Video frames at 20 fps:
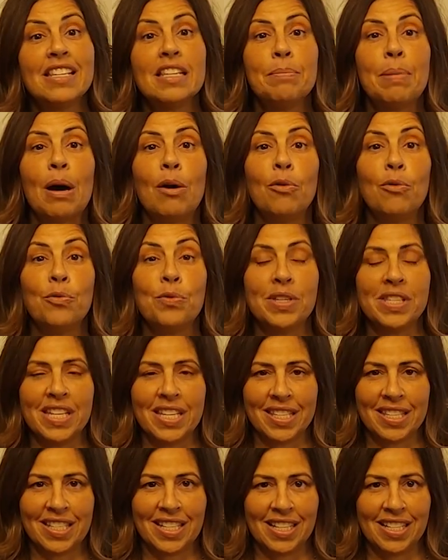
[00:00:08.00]
is about
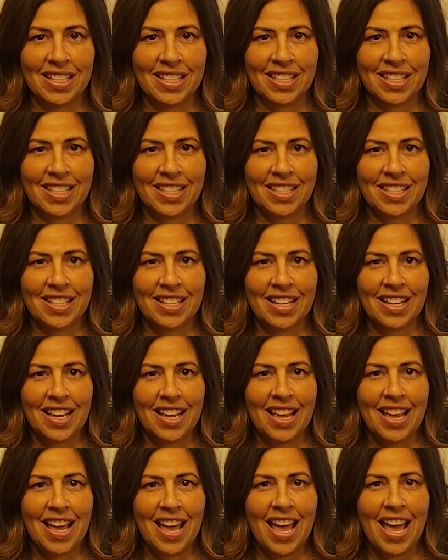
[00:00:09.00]
resistance.
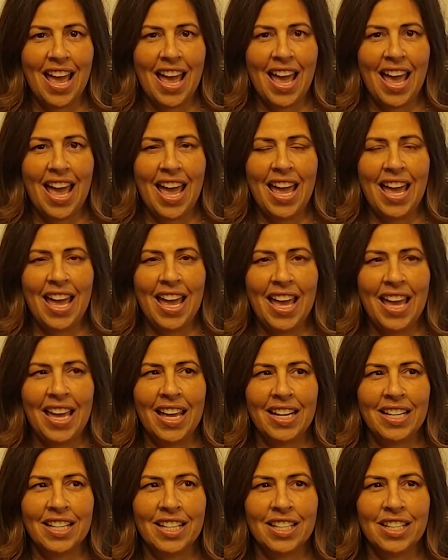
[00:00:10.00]

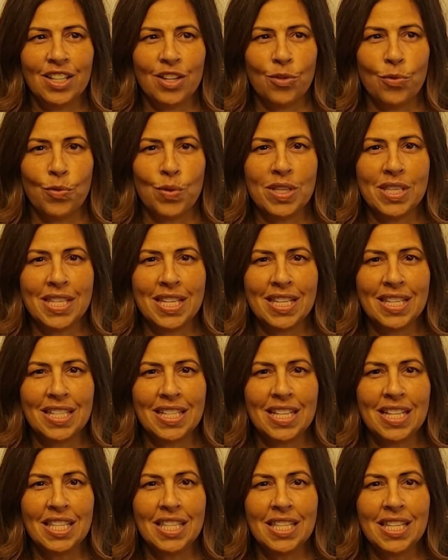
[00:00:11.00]
And
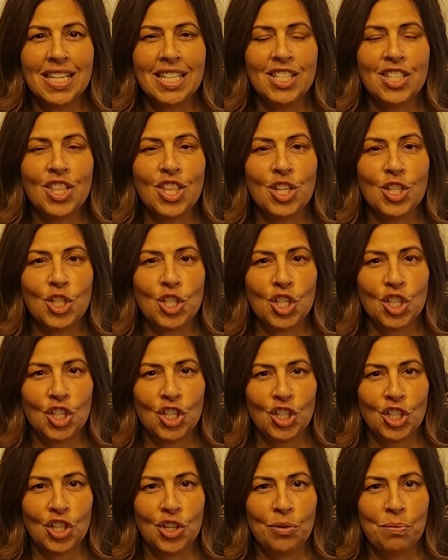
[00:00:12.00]
resistance is the
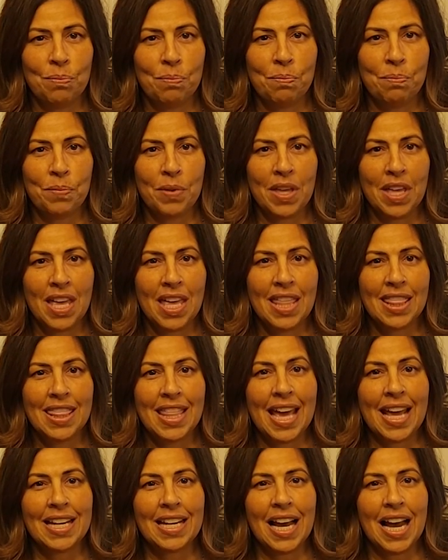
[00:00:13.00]
term
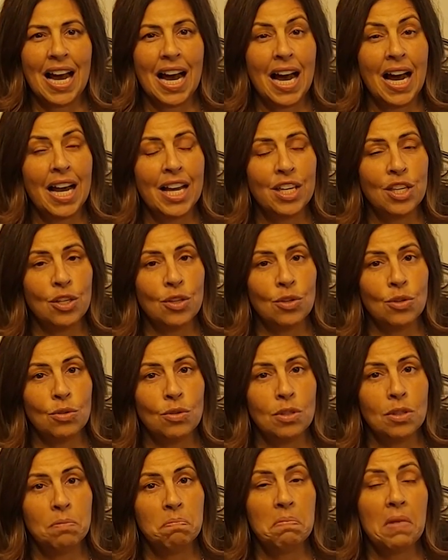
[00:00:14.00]
that I
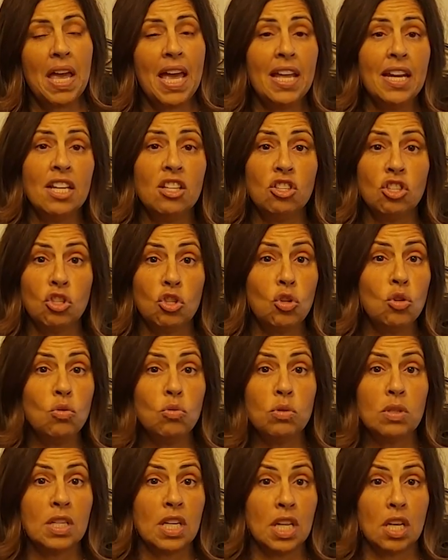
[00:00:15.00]
use, and it's
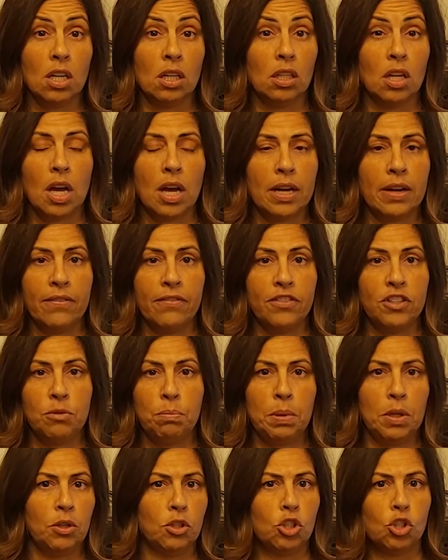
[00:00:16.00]
used in a lot of
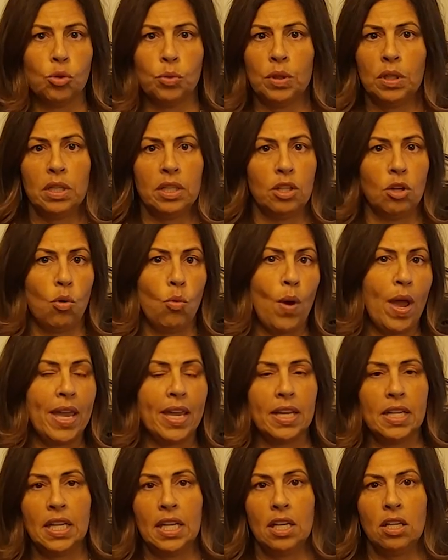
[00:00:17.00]
spiritual and
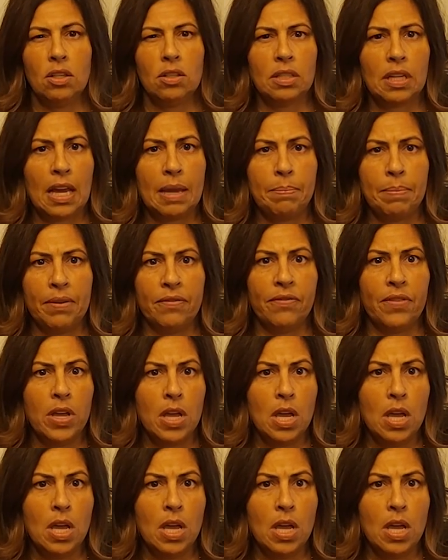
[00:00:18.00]
awakening type of